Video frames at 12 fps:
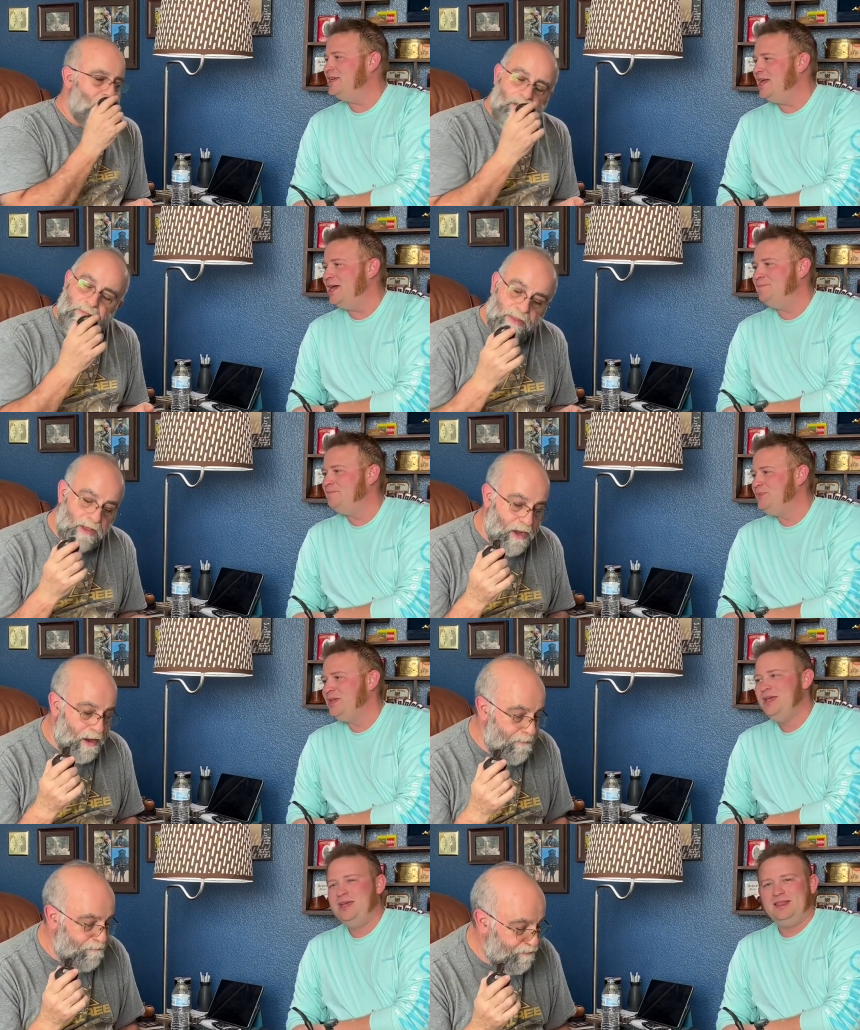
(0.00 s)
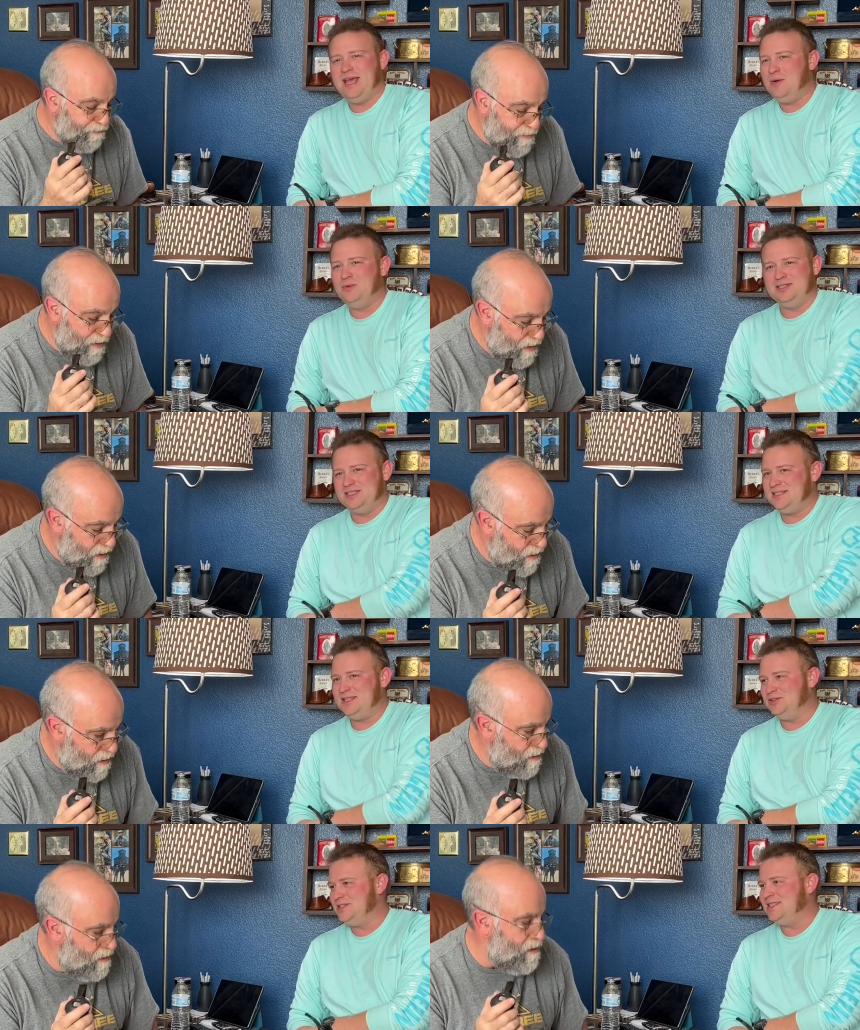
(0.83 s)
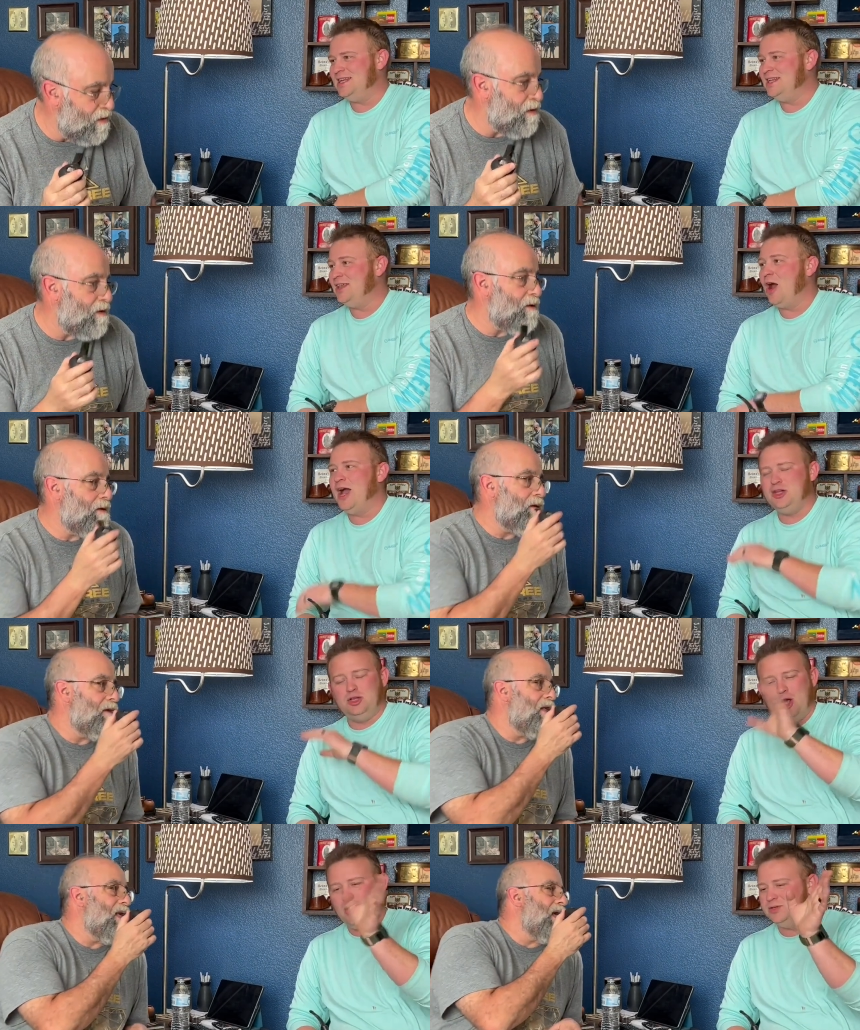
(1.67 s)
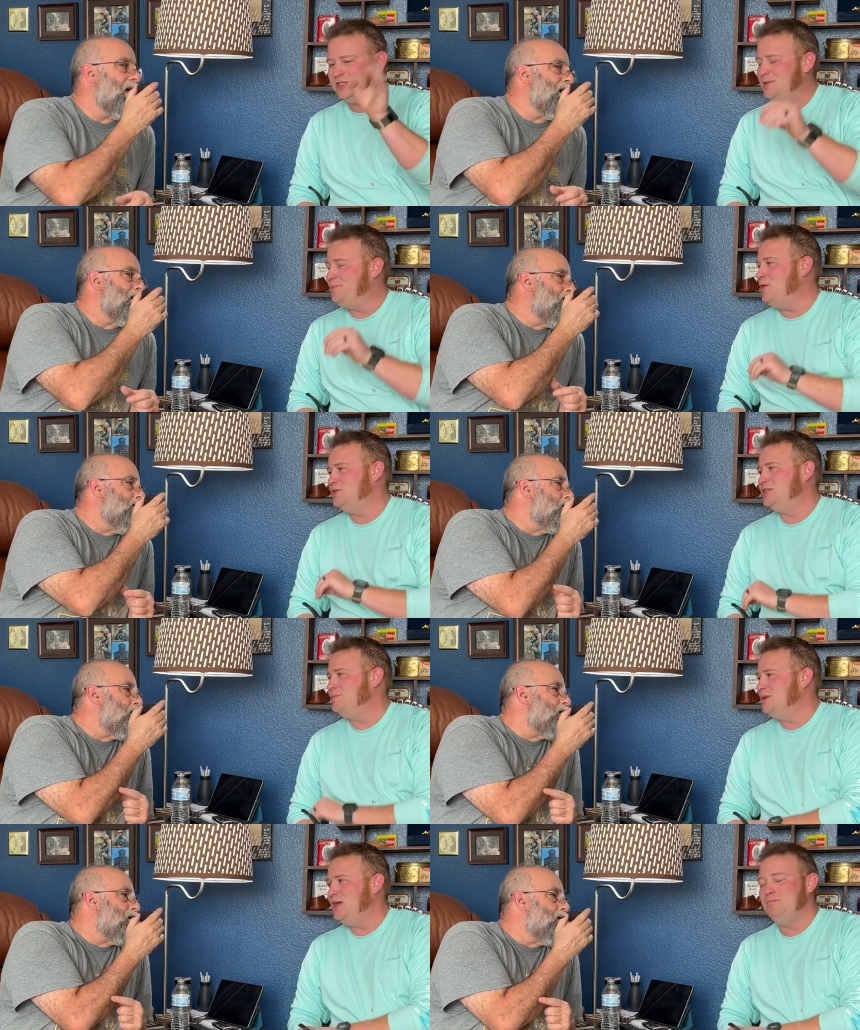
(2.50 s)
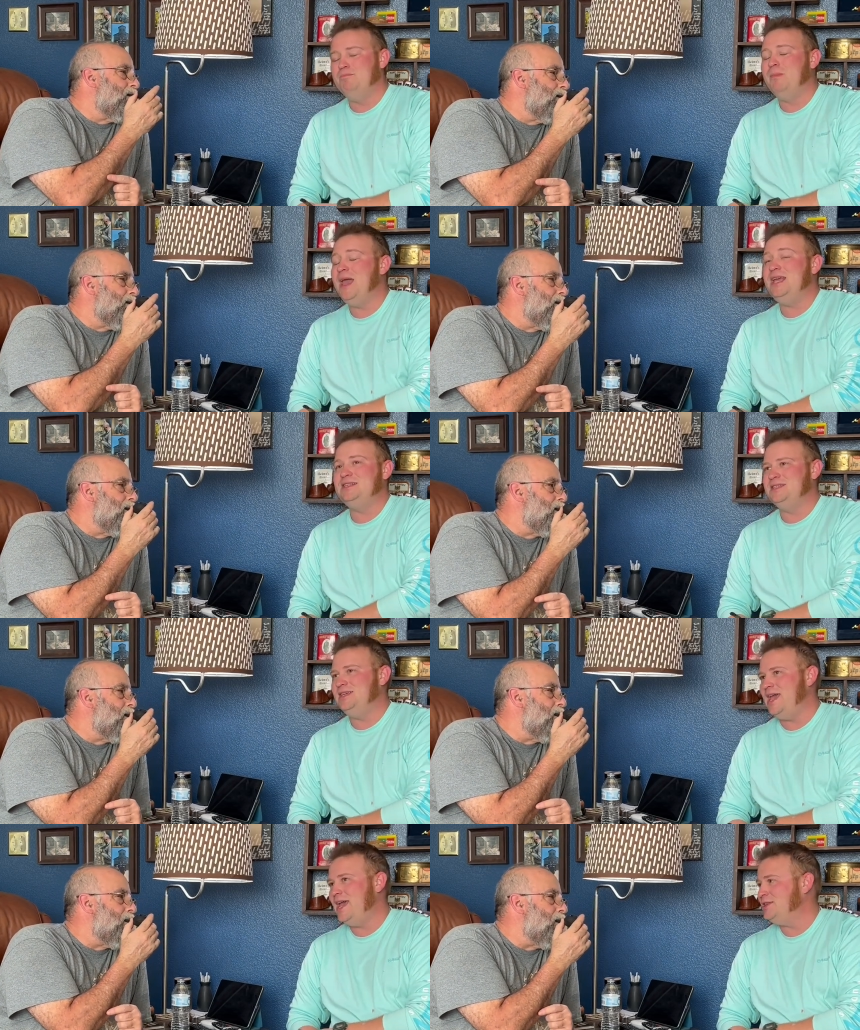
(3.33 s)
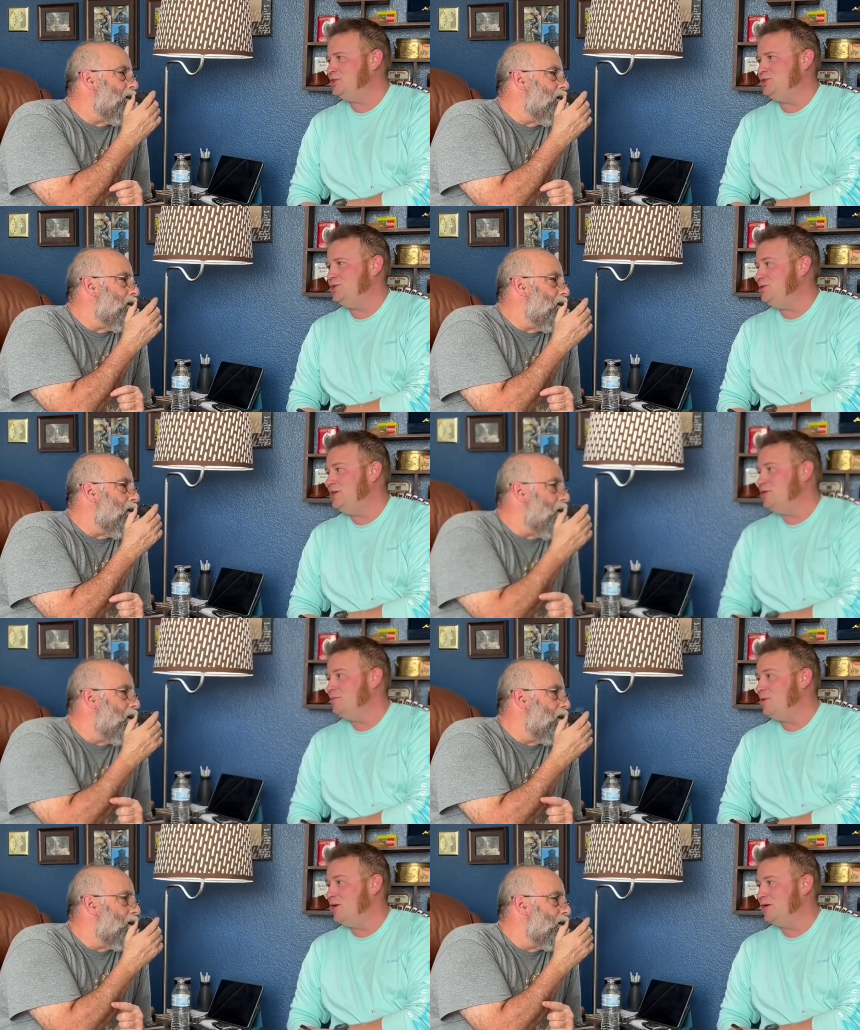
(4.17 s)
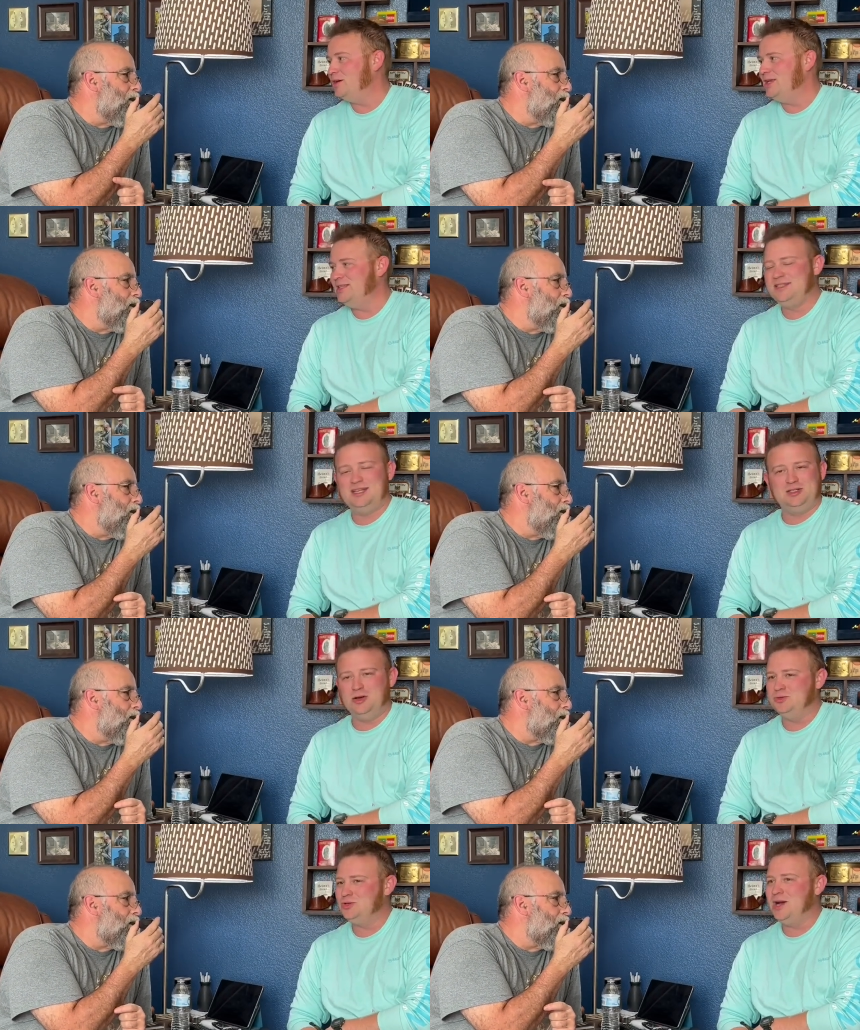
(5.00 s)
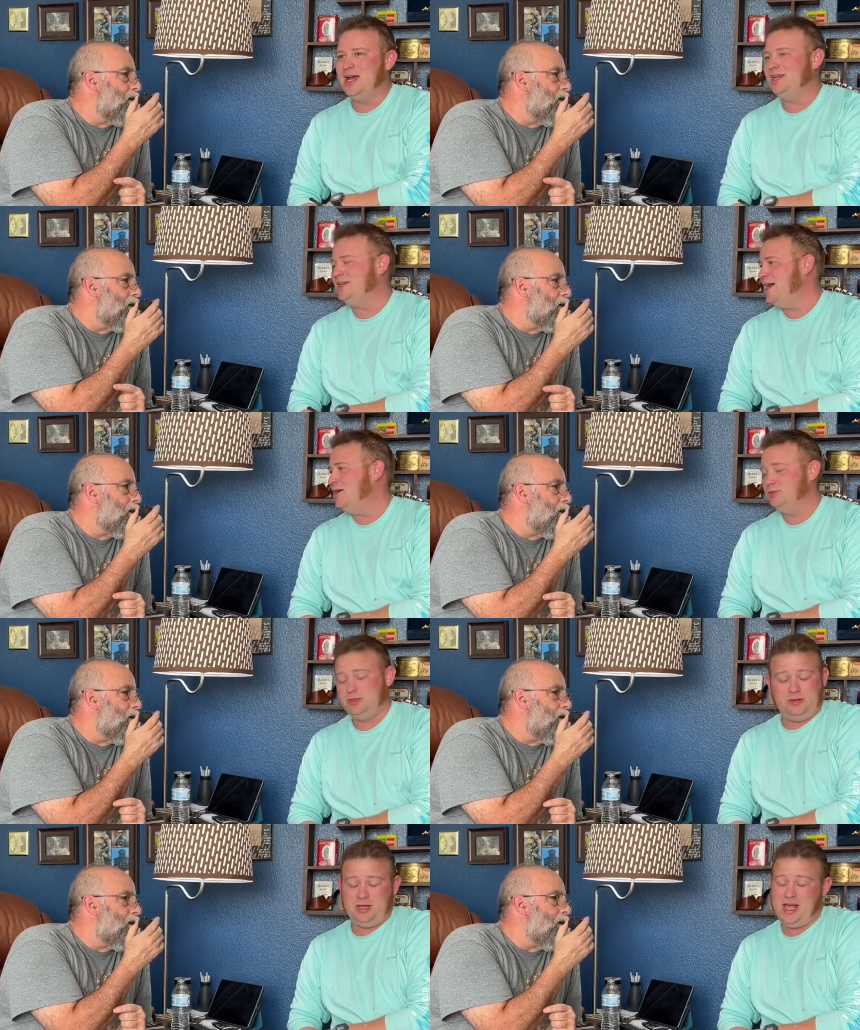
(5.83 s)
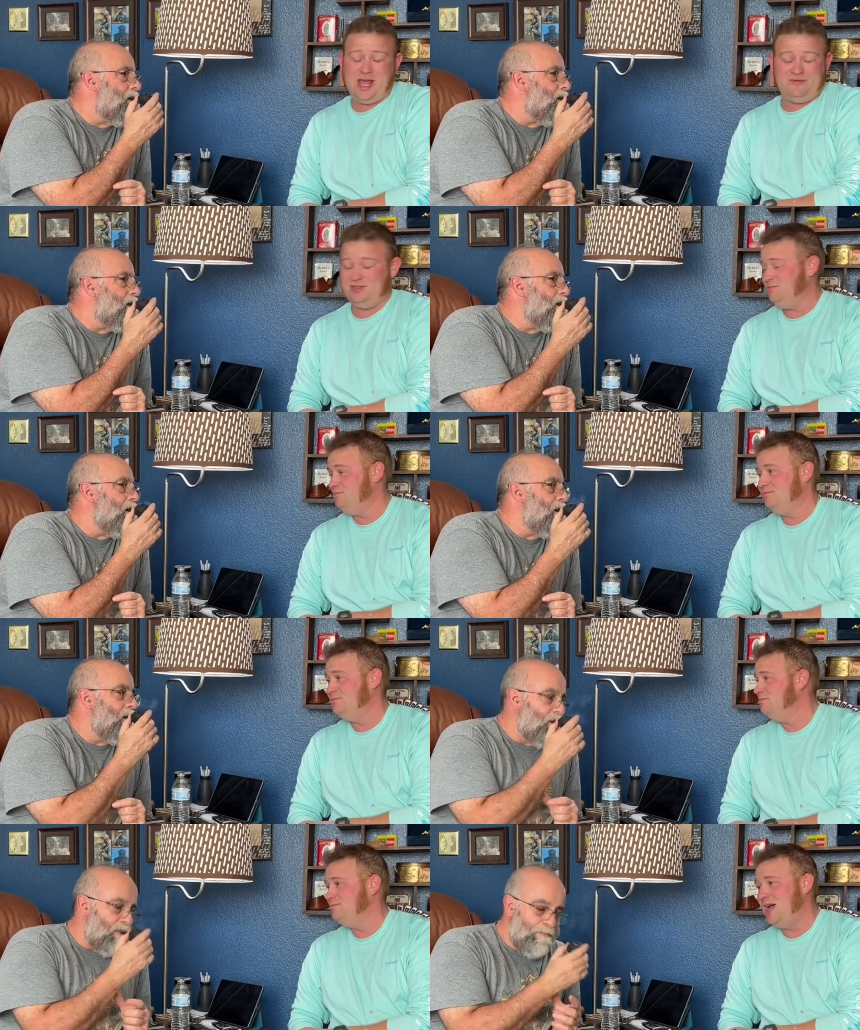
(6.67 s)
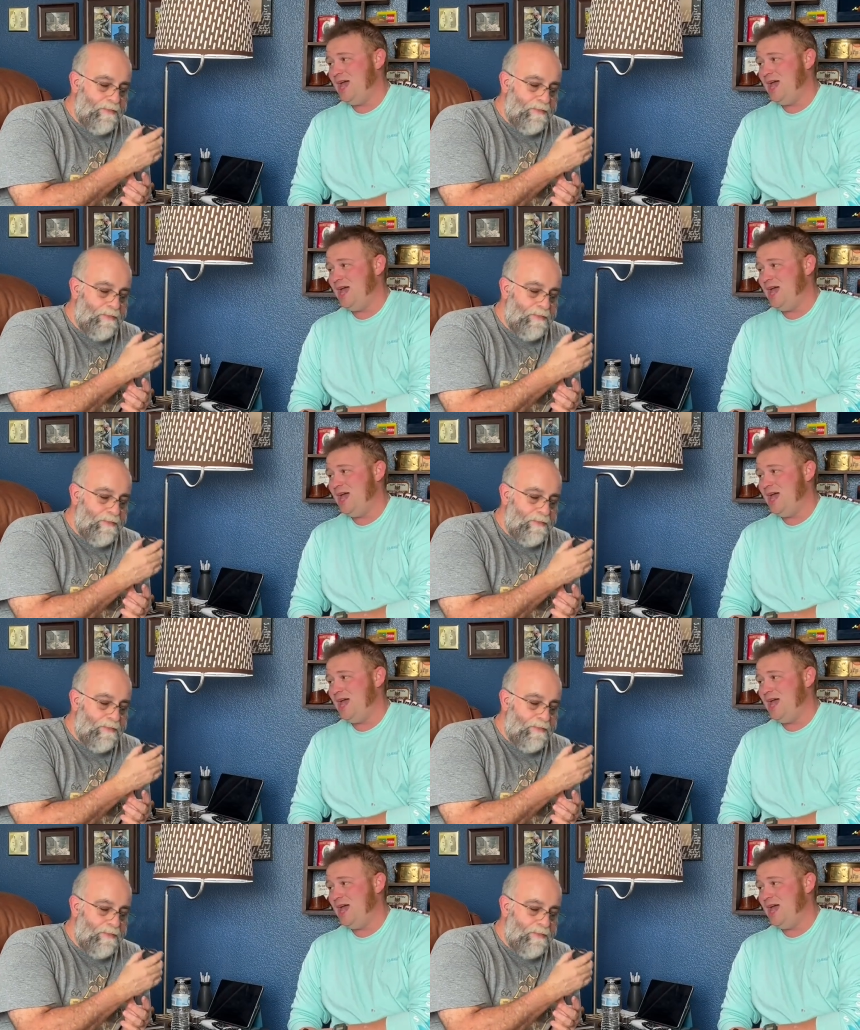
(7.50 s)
Speaker 1: yet. Yeah, that one's still sitting there. I know it's supposed to be amazing at the two year mark. It said don't try it now, so I haven't. Mm. I